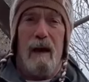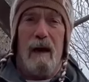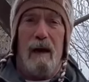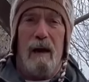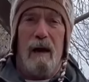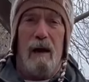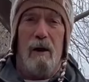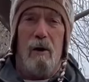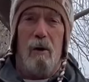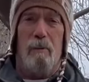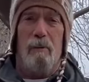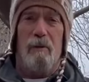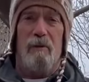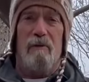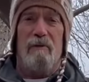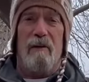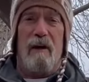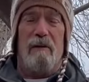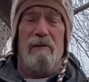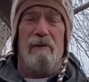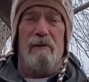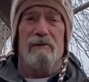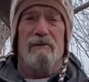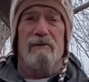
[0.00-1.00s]
I hope you
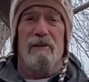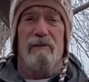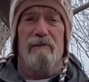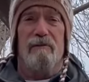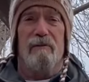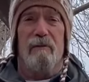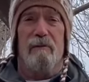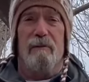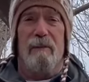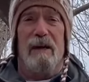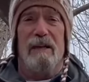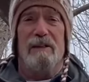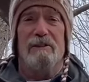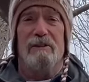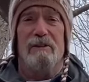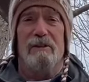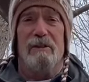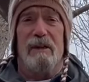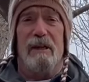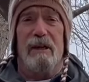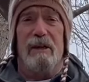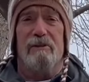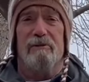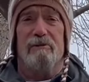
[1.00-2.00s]
found this information
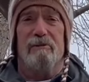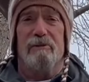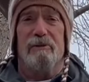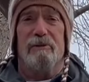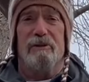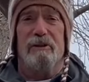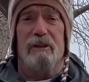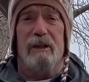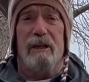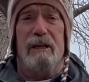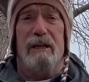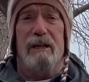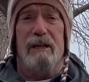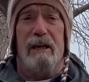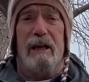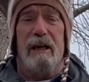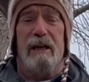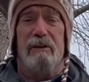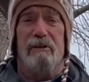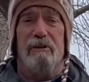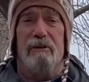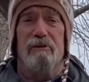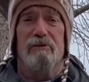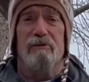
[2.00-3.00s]
interesting
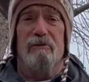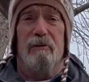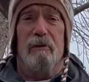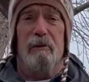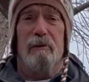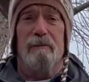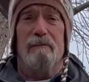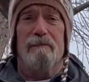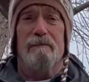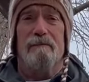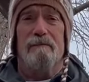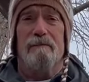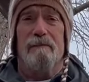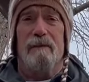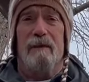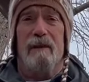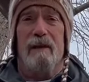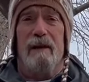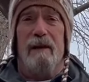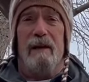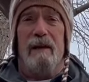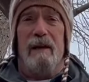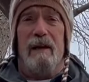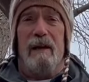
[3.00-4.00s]
and useful.
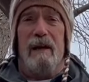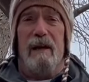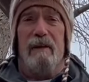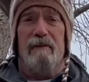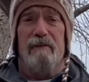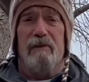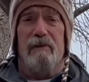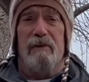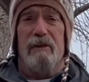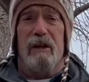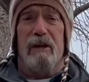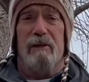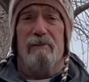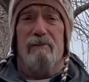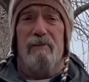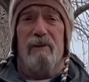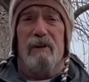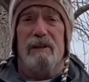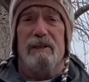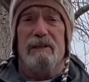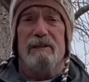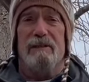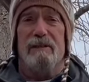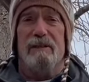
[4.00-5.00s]
If you did,
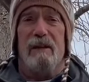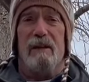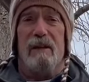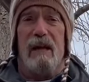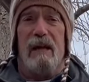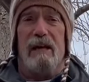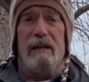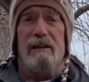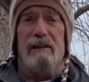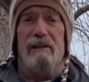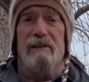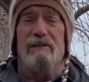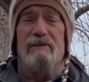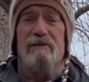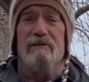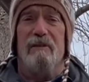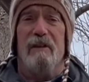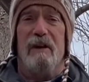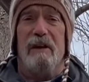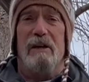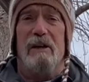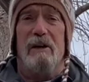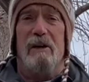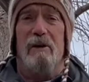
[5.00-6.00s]
please like this
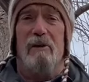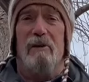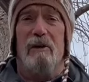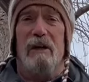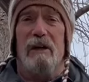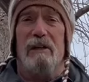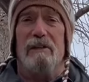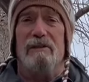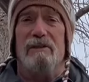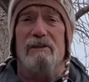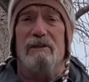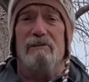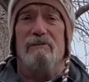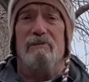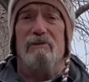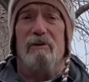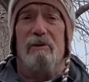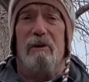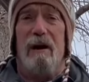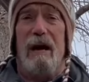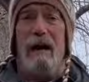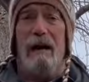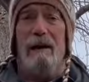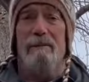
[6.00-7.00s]
video and
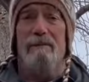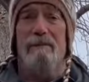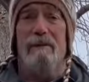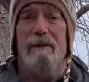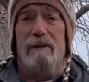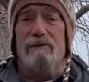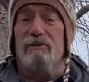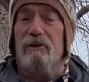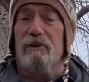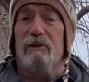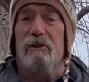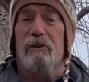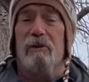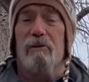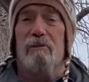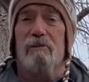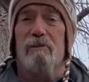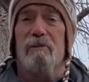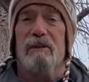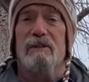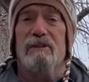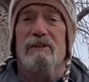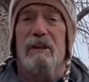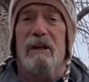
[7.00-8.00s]
subscribe so you don't
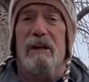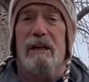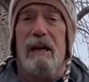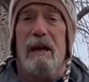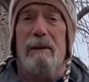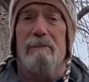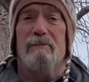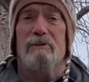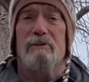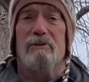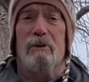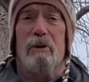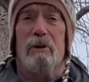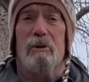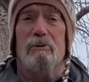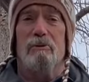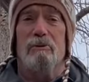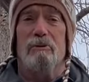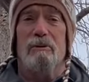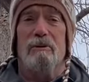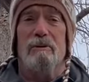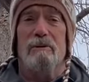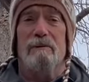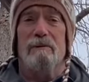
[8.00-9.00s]
miss any episodes.